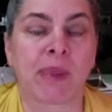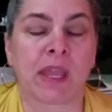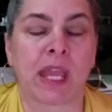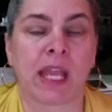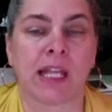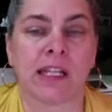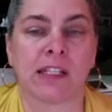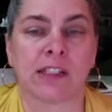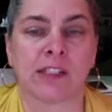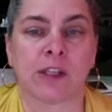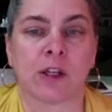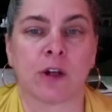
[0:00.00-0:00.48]

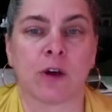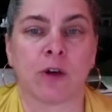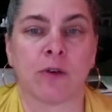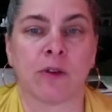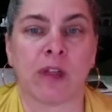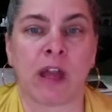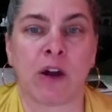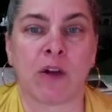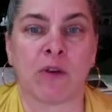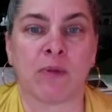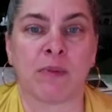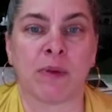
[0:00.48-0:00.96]
And so
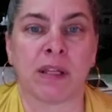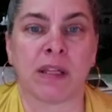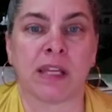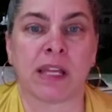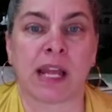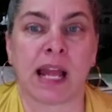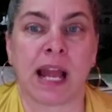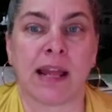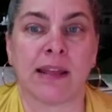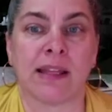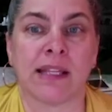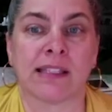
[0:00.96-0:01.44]
that would be the
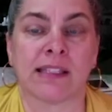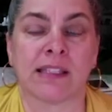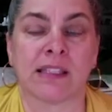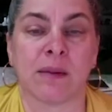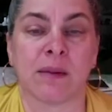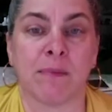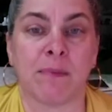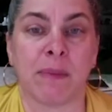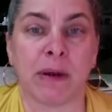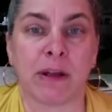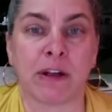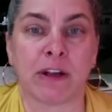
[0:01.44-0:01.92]
kind that's
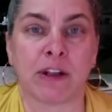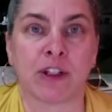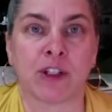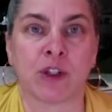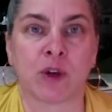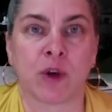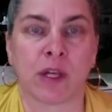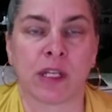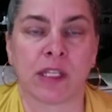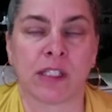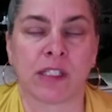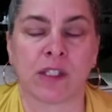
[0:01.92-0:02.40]
the better
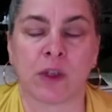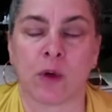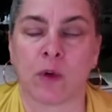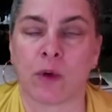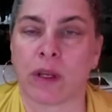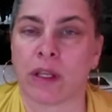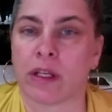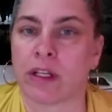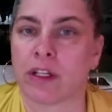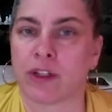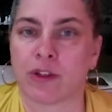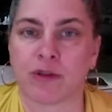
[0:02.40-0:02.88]
choice. Don't
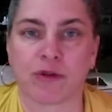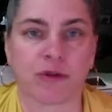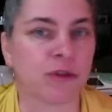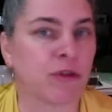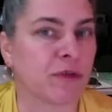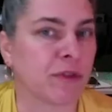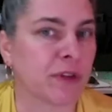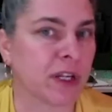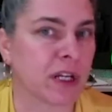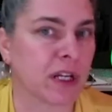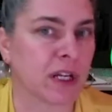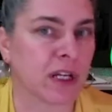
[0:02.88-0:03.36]
get a
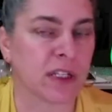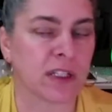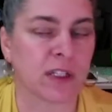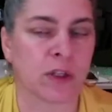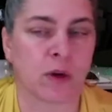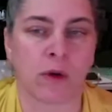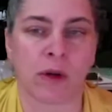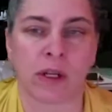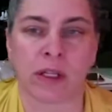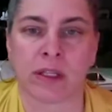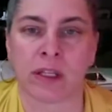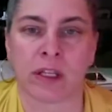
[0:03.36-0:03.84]
Truvia,
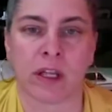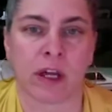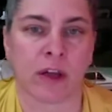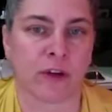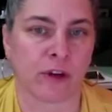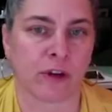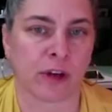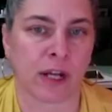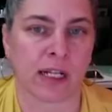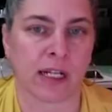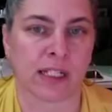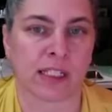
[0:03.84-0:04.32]
don't get the
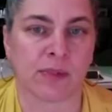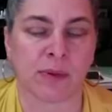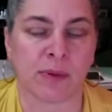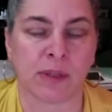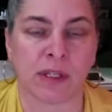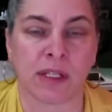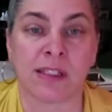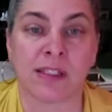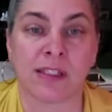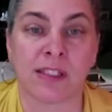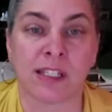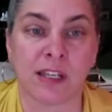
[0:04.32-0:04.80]
other kinds.
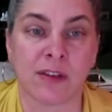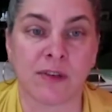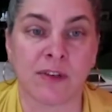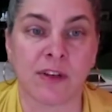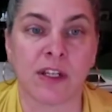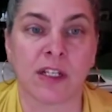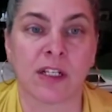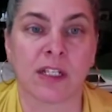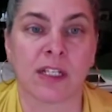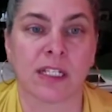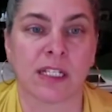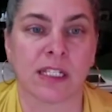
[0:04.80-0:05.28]
But
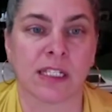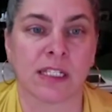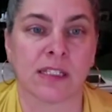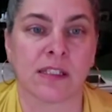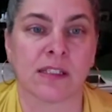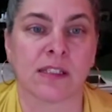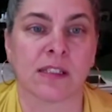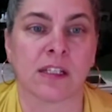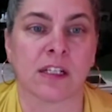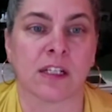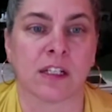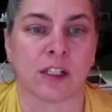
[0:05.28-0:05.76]
stevia
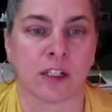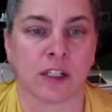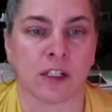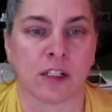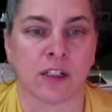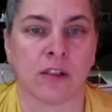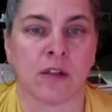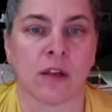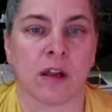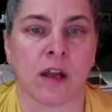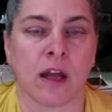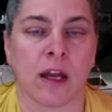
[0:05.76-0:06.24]
is a
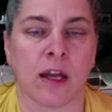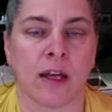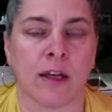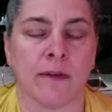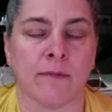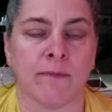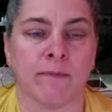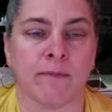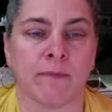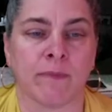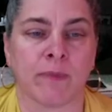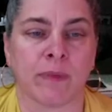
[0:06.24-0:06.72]
good,
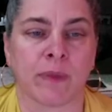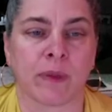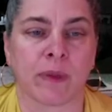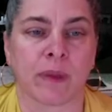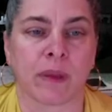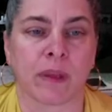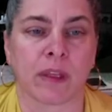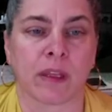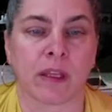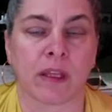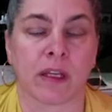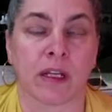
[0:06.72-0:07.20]

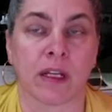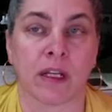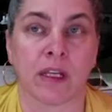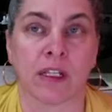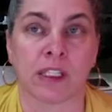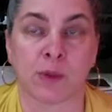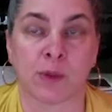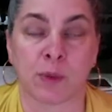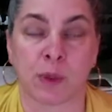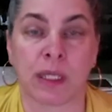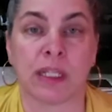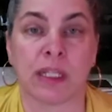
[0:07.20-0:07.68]

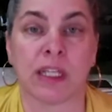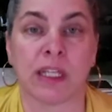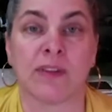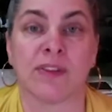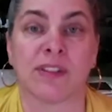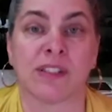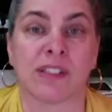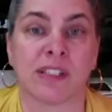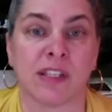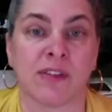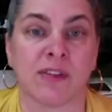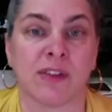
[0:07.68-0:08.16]
sweet leaf
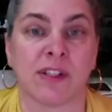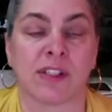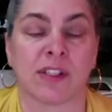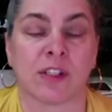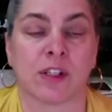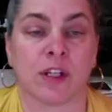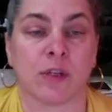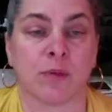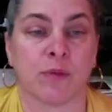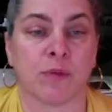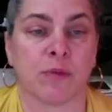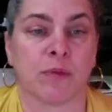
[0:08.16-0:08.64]
of stevia is a
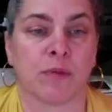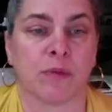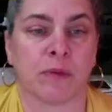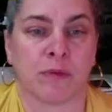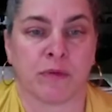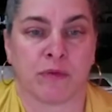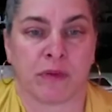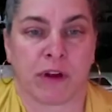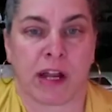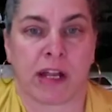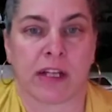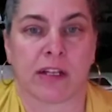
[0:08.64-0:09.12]
good
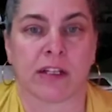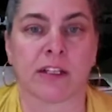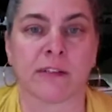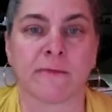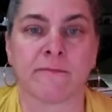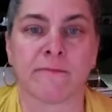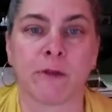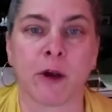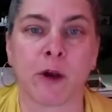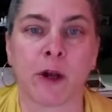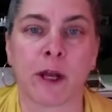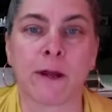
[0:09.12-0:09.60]
brand,
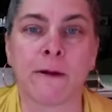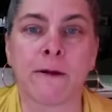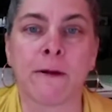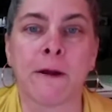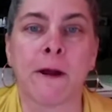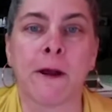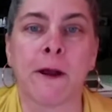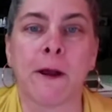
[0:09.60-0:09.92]
okay?